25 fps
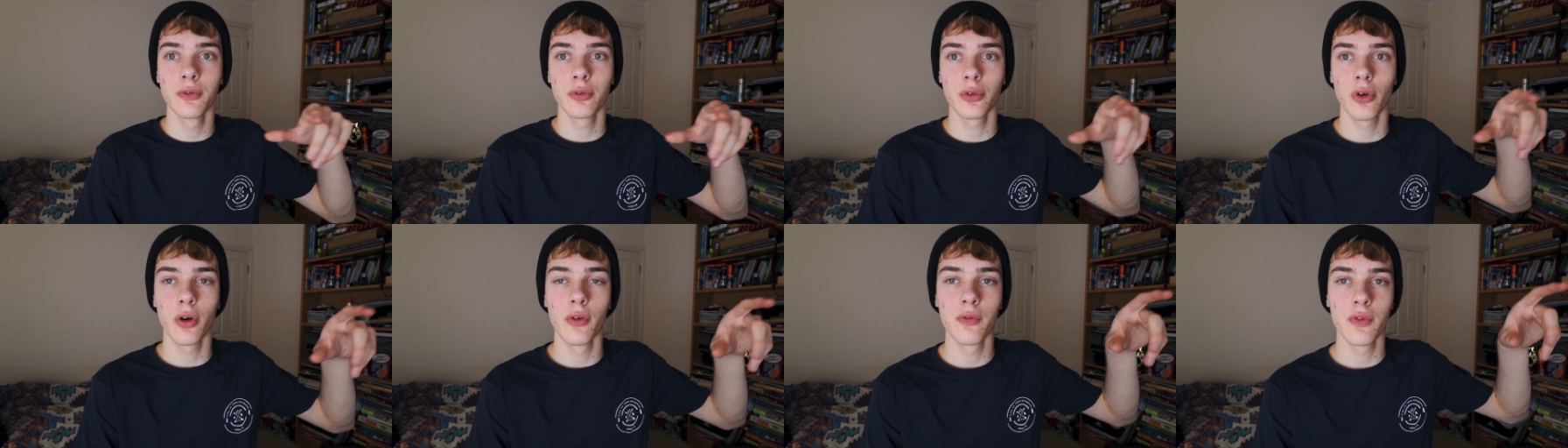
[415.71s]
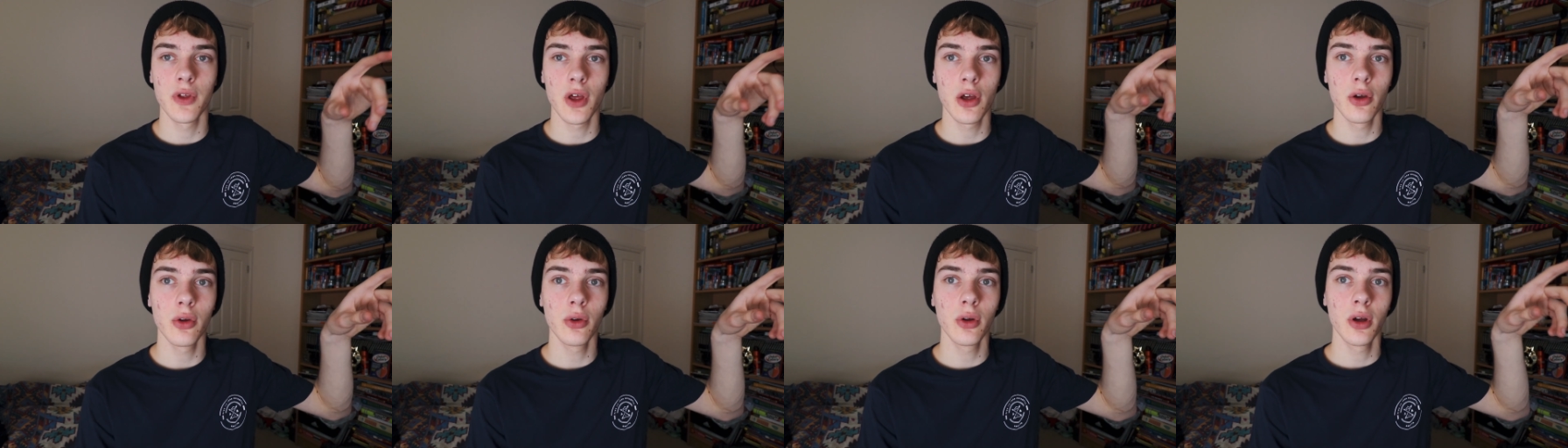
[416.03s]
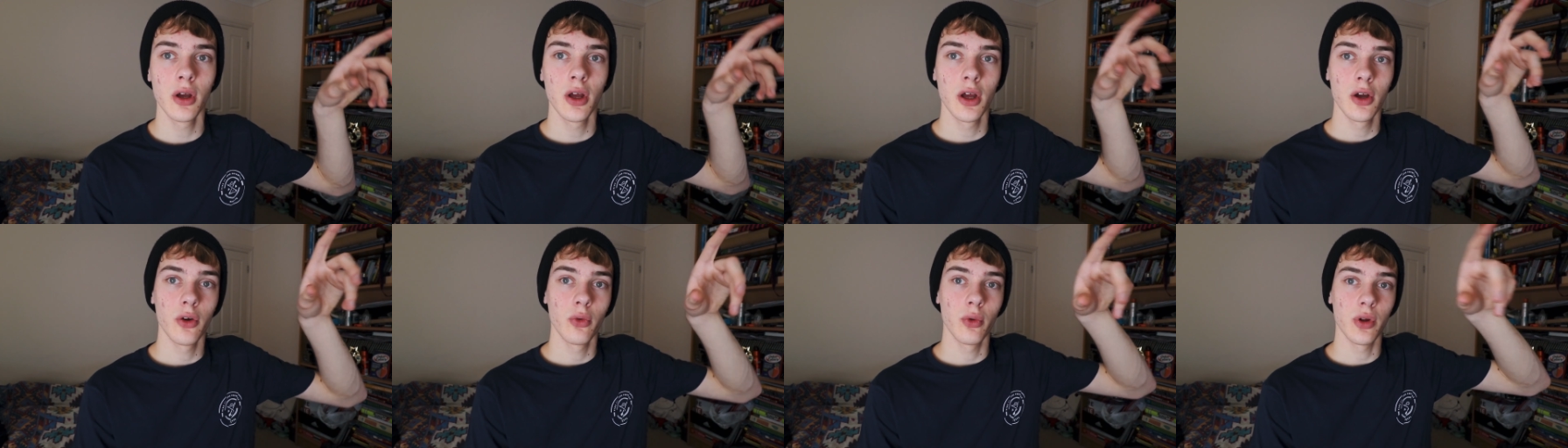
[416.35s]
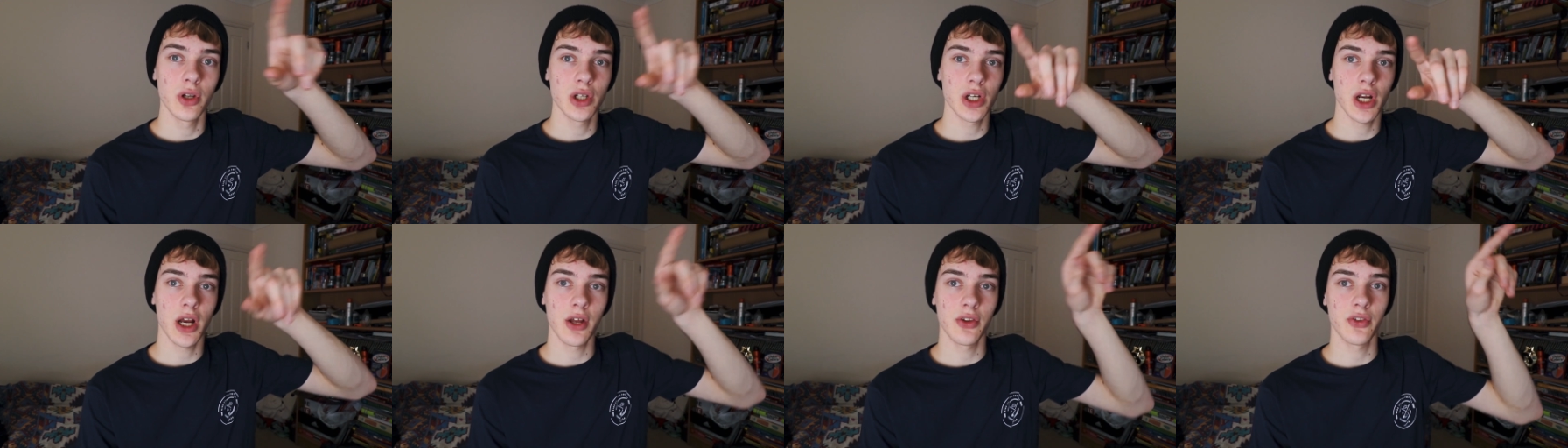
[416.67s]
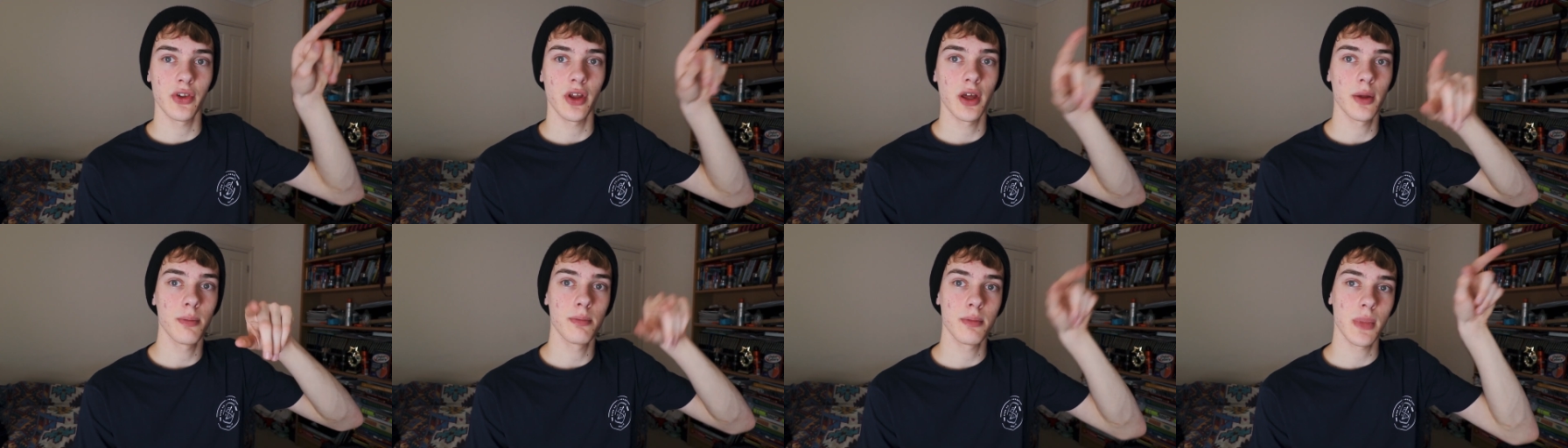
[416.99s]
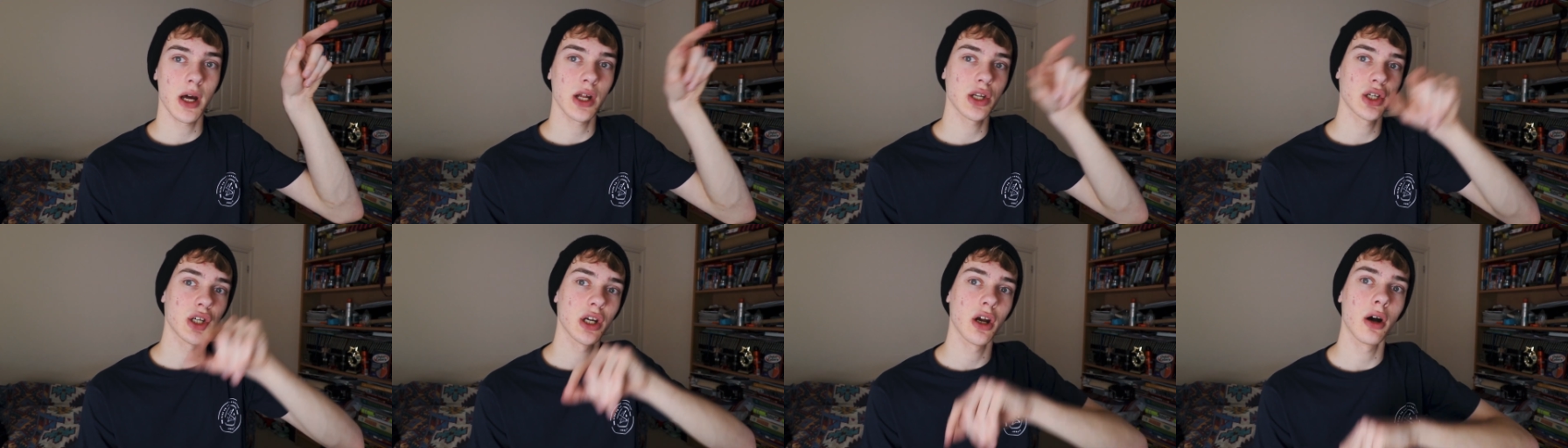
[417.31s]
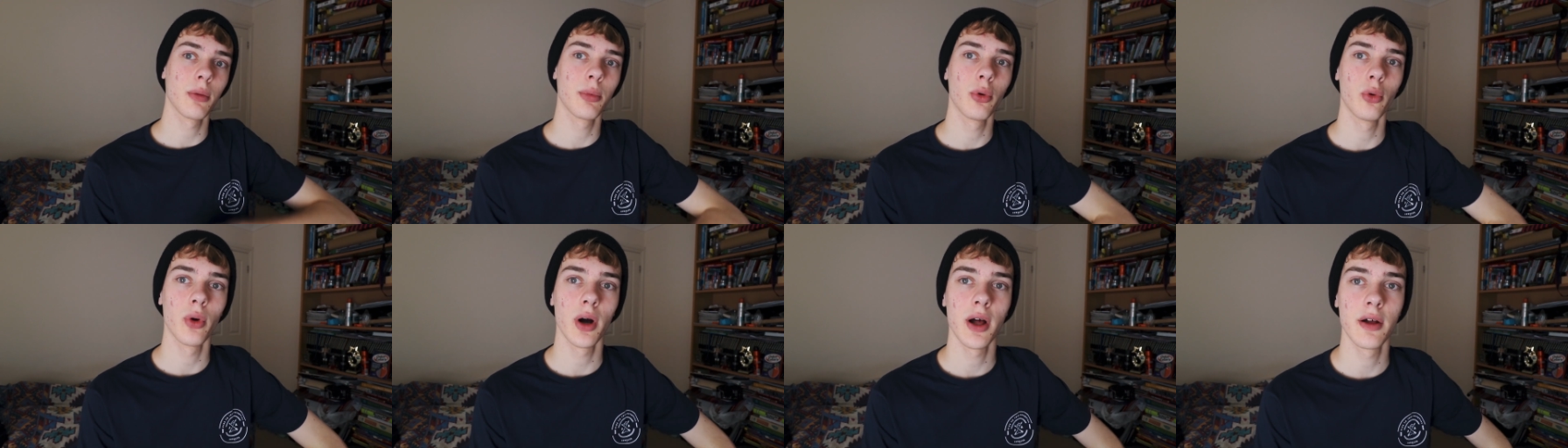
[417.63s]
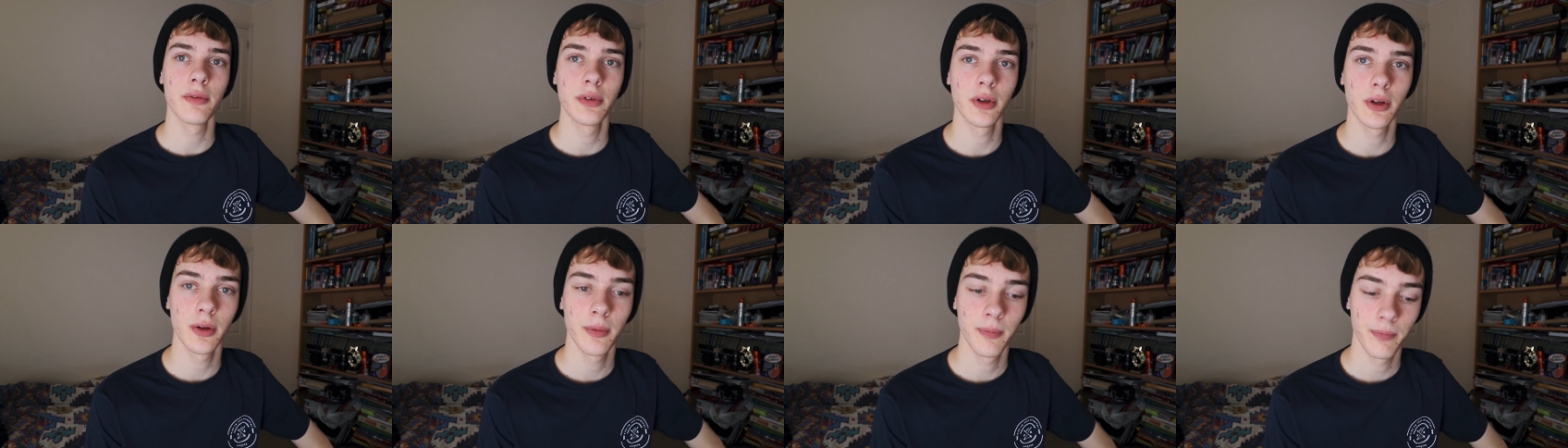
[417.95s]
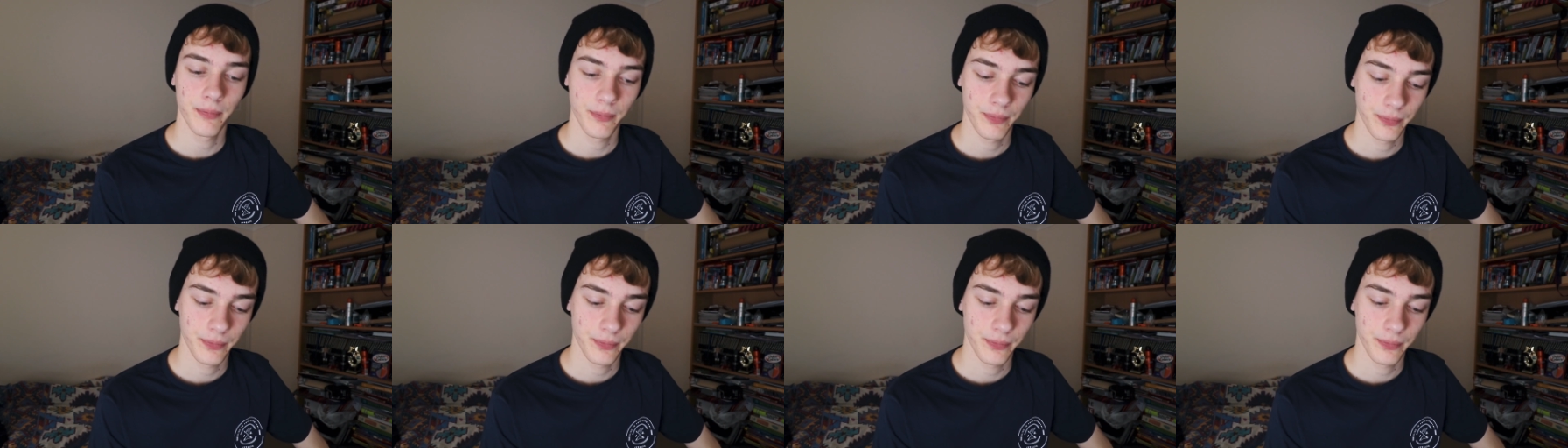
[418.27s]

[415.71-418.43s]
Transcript: for review which has like matching up or whatever.